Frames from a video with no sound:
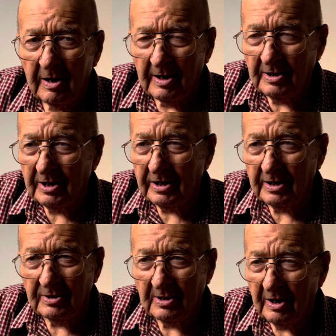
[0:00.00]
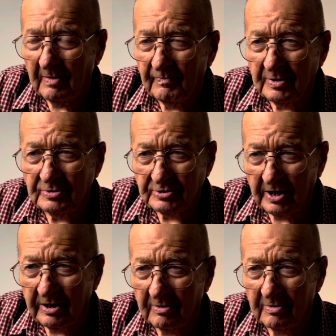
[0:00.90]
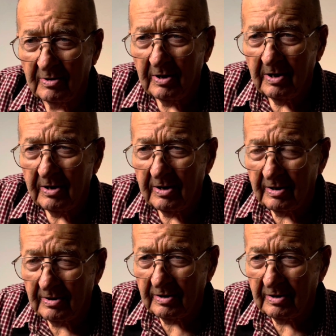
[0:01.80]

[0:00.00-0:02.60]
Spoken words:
and they ended up in jail and